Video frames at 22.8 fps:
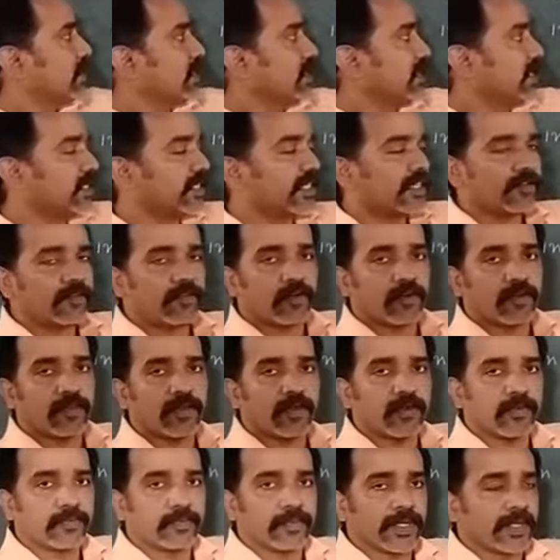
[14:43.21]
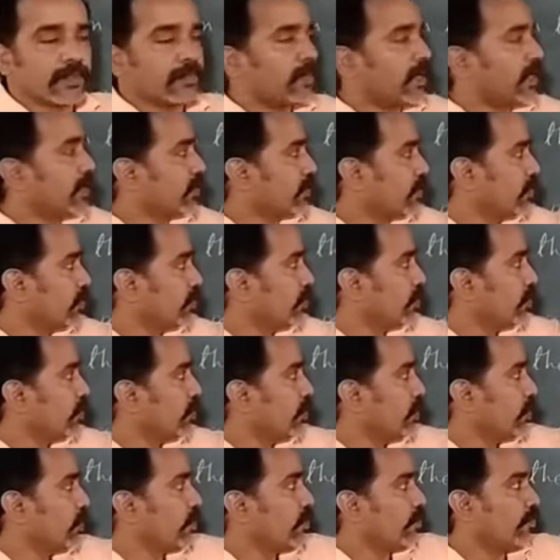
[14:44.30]
in the form of P by Q,
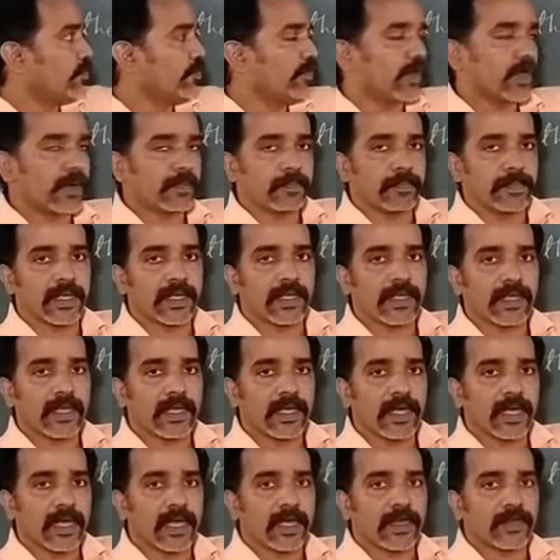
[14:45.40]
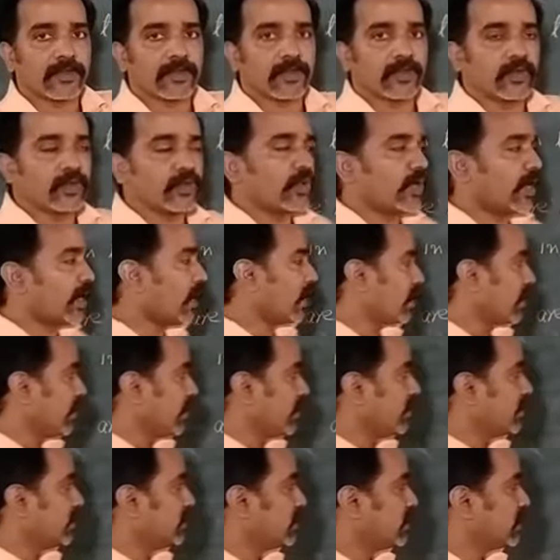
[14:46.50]
where P and Q are
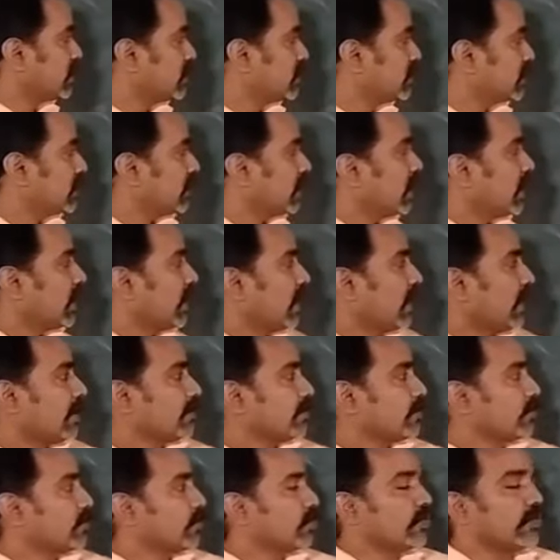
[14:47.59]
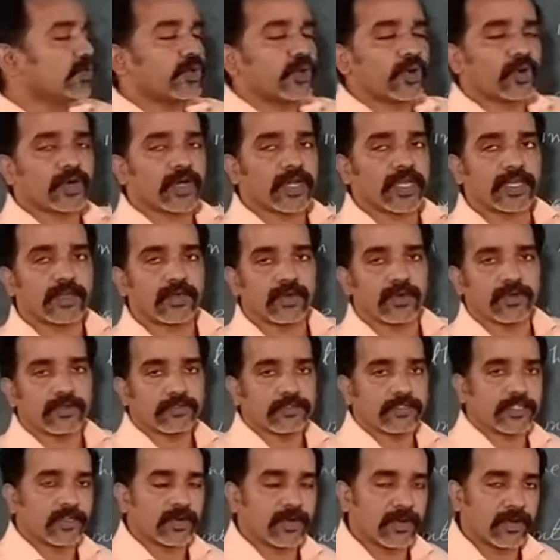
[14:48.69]
integers and Q not equal to
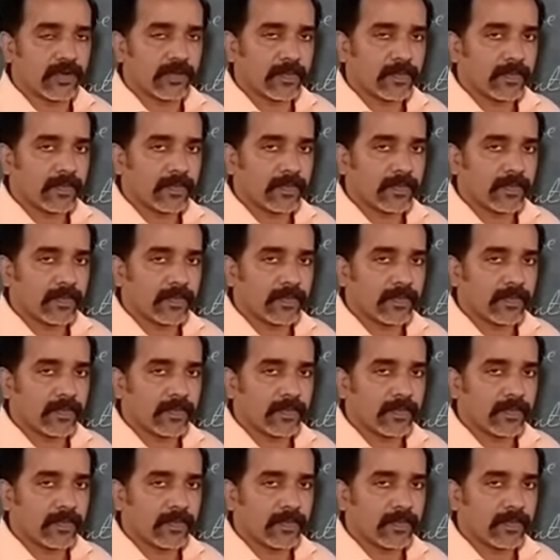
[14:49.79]
0.